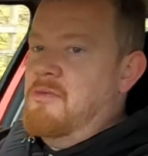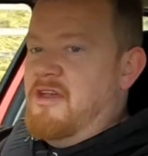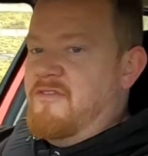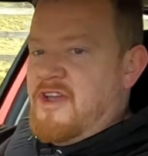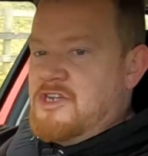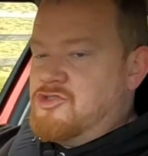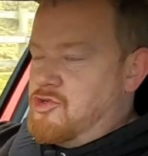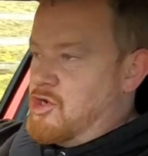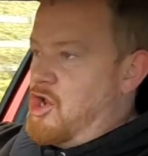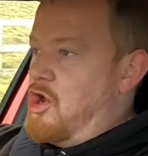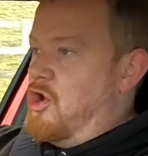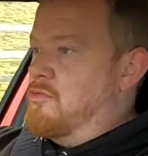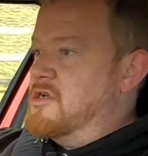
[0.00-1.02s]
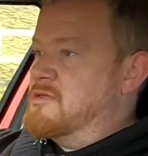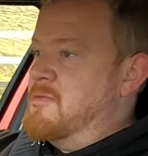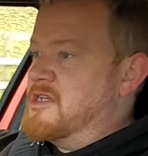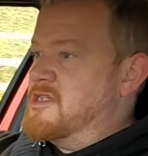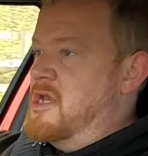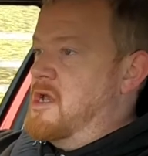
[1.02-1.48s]
bit of extra go, which
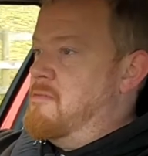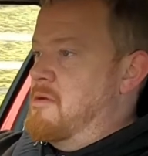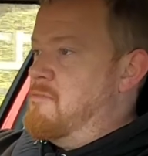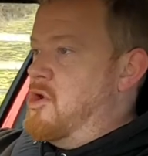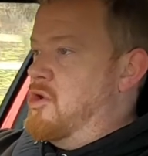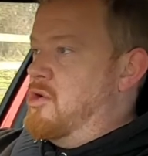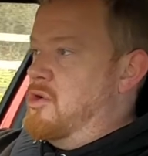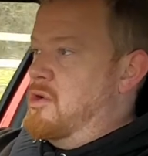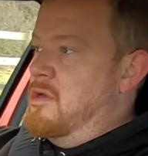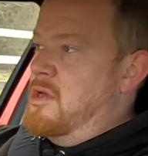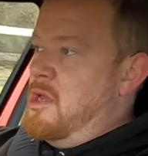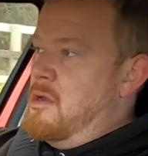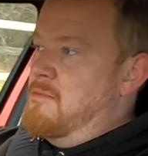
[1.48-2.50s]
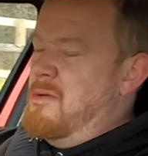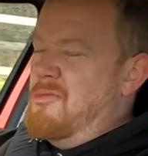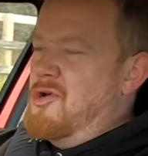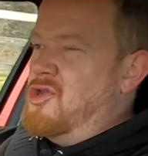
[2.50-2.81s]
makes it a bit more